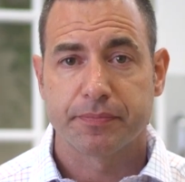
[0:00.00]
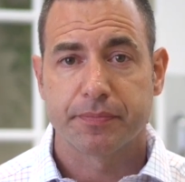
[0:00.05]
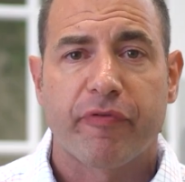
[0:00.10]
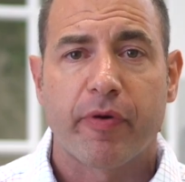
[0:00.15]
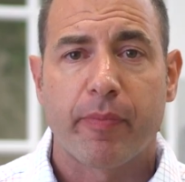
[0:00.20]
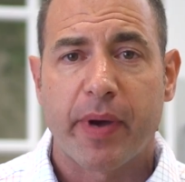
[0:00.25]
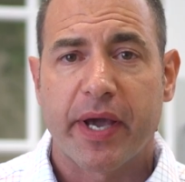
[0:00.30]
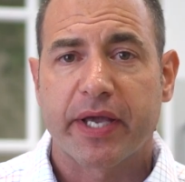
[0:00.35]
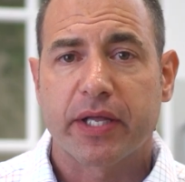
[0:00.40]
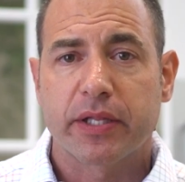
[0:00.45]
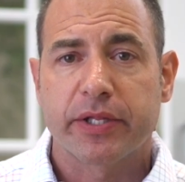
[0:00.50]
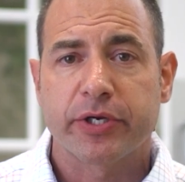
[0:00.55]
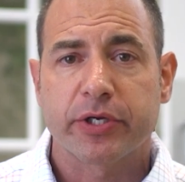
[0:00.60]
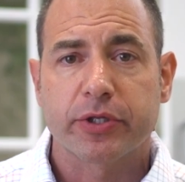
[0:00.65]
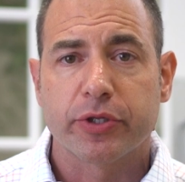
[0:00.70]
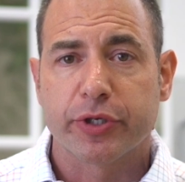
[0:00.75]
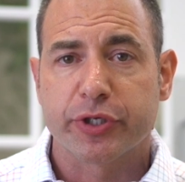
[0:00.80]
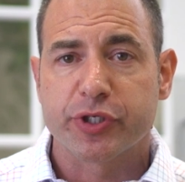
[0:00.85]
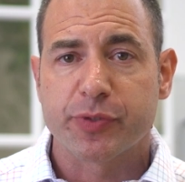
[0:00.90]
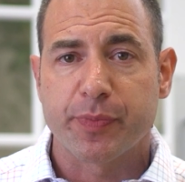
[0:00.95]
From my
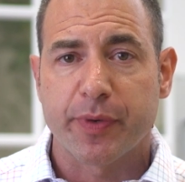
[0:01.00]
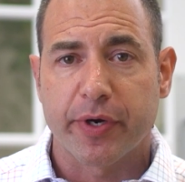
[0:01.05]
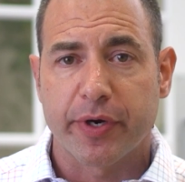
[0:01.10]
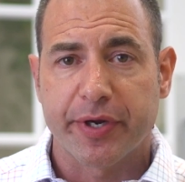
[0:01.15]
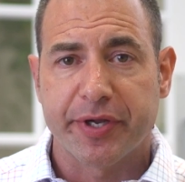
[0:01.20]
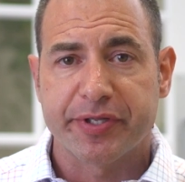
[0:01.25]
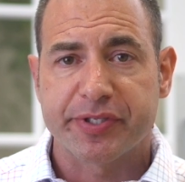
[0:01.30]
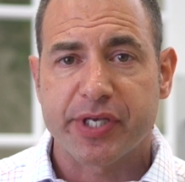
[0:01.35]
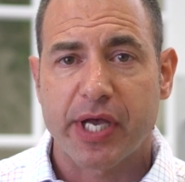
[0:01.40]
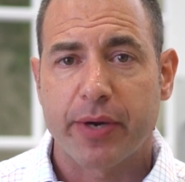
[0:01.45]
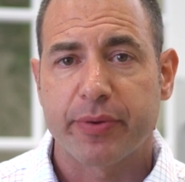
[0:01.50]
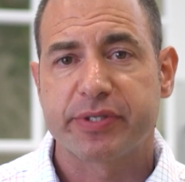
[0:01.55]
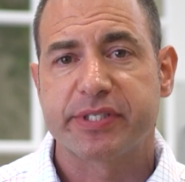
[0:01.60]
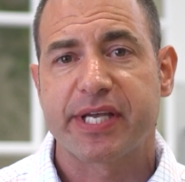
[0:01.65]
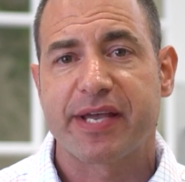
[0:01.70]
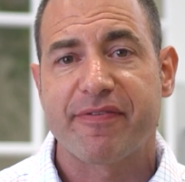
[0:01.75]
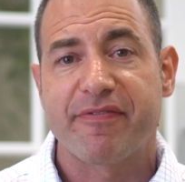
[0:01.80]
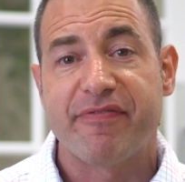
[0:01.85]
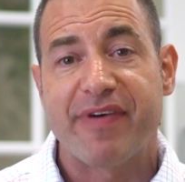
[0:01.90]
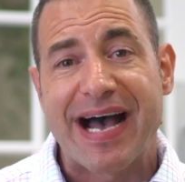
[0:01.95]
clinical experience, I would
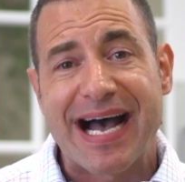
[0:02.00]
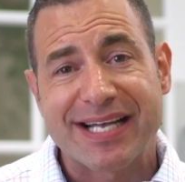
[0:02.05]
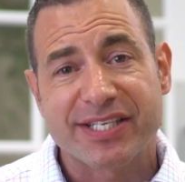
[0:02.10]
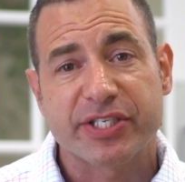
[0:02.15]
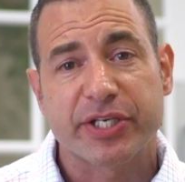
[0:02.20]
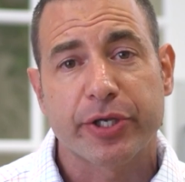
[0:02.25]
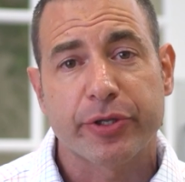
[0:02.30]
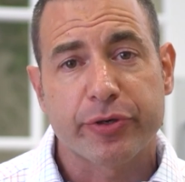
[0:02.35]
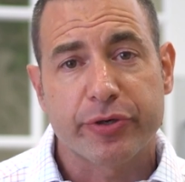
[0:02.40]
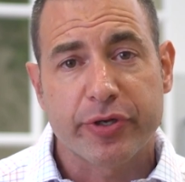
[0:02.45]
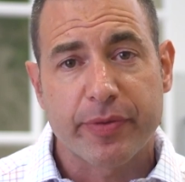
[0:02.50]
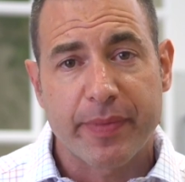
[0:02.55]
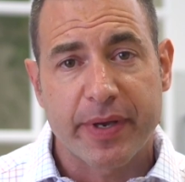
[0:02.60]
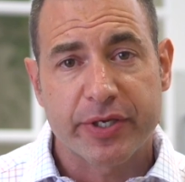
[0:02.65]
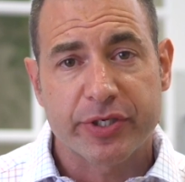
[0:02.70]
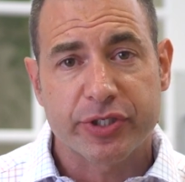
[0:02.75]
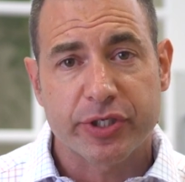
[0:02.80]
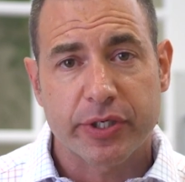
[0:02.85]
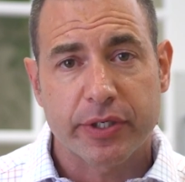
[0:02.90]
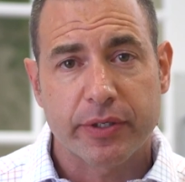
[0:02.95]
say vascular
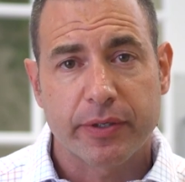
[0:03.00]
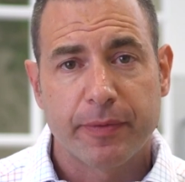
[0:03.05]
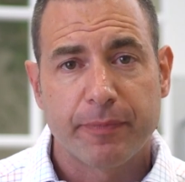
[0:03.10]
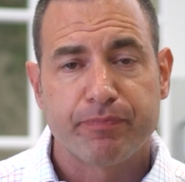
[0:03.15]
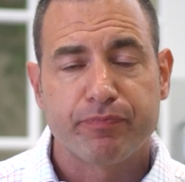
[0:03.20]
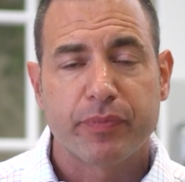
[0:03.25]
dementia